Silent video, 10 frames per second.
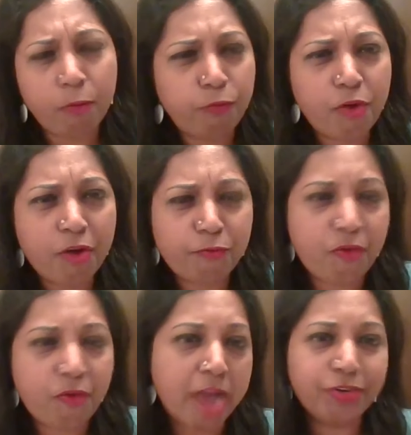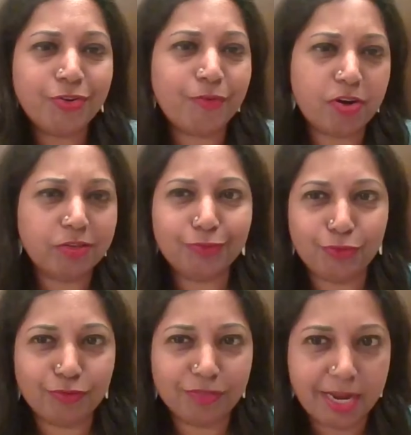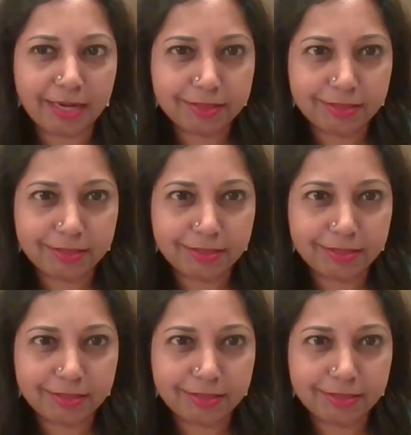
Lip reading: Why do you want to know that?